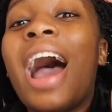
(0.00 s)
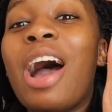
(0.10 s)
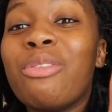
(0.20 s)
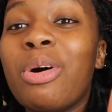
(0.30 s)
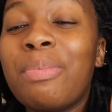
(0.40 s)

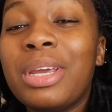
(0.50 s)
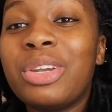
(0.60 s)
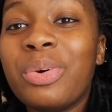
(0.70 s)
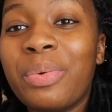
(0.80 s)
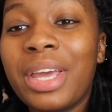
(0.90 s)
I will be
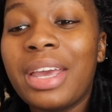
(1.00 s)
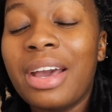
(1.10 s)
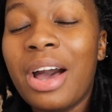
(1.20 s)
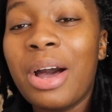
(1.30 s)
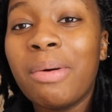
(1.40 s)
doing
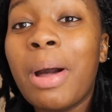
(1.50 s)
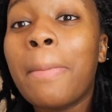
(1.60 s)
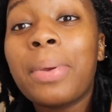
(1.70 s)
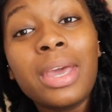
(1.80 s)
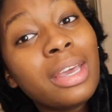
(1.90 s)

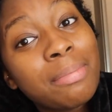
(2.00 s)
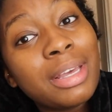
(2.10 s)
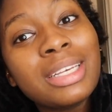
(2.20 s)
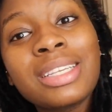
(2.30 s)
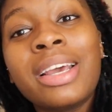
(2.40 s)
a
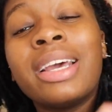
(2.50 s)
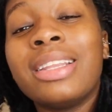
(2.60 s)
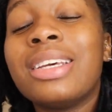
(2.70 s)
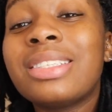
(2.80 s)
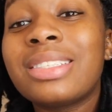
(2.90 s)
Pinkmas
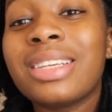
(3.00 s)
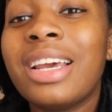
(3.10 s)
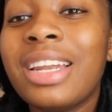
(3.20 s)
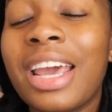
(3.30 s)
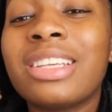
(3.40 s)
this
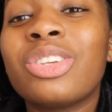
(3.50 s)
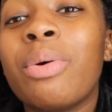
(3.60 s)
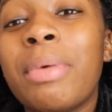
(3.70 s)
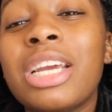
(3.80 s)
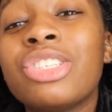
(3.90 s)
Sunday. So
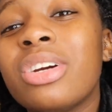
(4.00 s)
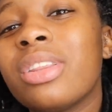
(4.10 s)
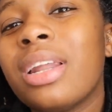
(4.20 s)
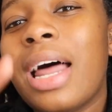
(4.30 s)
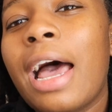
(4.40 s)
make sure
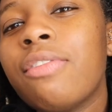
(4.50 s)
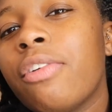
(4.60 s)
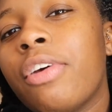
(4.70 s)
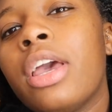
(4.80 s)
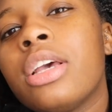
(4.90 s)
the live
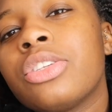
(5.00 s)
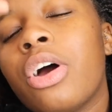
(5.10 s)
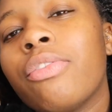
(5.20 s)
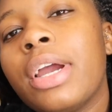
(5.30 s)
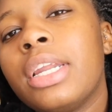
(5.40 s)
event is
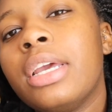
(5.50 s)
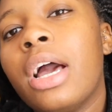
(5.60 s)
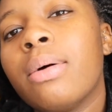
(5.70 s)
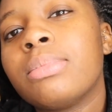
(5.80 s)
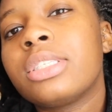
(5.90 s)
already
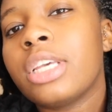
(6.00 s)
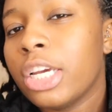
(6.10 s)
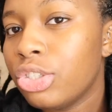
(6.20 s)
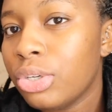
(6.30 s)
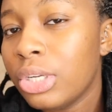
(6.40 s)

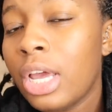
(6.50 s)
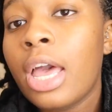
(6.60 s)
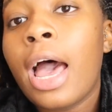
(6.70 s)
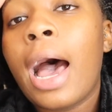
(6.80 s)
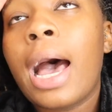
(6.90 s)
scheduled.
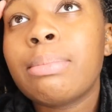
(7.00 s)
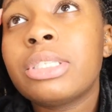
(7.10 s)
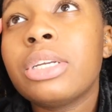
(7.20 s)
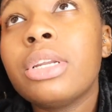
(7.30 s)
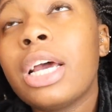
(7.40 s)
I'm
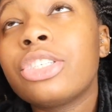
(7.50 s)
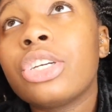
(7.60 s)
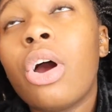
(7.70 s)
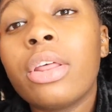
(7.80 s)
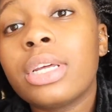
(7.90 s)
still not
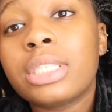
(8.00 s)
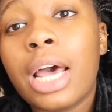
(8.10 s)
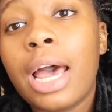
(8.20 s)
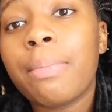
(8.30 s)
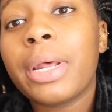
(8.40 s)
sure on the
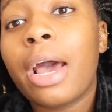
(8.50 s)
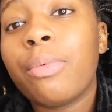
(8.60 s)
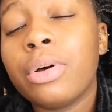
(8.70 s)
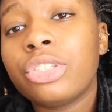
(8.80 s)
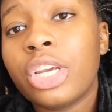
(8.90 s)
time, but I
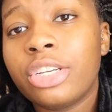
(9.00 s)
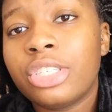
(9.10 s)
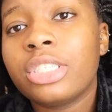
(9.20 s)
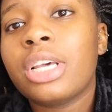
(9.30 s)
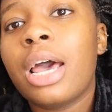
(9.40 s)
will change
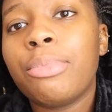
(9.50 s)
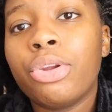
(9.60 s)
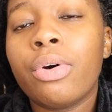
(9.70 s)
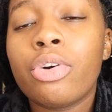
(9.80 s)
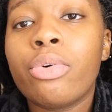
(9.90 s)
the time, you
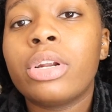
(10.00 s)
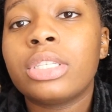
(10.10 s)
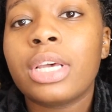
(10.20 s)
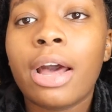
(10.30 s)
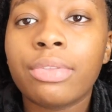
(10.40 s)
know,
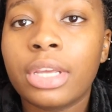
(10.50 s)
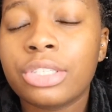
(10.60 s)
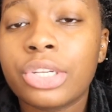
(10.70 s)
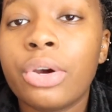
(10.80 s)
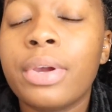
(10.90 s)
according to how
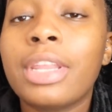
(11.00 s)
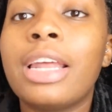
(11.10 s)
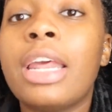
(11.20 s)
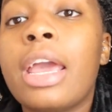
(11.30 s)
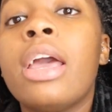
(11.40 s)
things are going
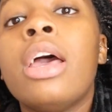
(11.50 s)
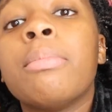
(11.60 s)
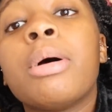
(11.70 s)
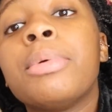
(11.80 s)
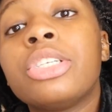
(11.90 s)
that day.
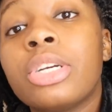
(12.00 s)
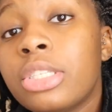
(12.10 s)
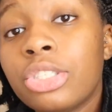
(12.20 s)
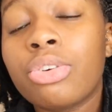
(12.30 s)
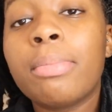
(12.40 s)
But be sure
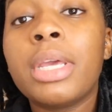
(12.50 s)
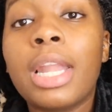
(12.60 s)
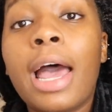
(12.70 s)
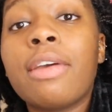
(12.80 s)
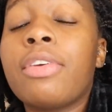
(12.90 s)
to join me
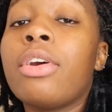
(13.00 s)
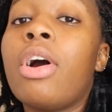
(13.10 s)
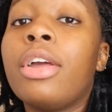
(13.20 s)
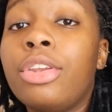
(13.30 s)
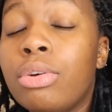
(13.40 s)
live here
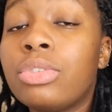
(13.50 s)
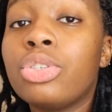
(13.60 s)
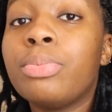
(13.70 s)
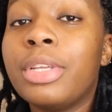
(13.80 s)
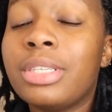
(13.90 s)
on
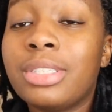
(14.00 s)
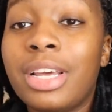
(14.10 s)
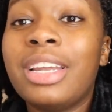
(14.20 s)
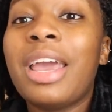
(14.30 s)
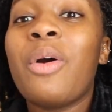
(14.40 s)
YouTube this
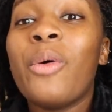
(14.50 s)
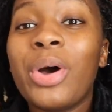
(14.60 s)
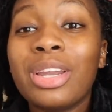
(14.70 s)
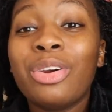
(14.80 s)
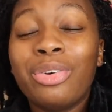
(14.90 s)
Sunday
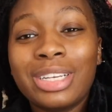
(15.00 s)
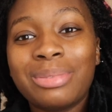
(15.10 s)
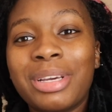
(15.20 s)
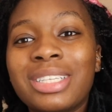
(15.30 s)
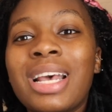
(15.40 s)
on
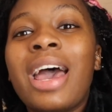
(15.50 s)
Christmas.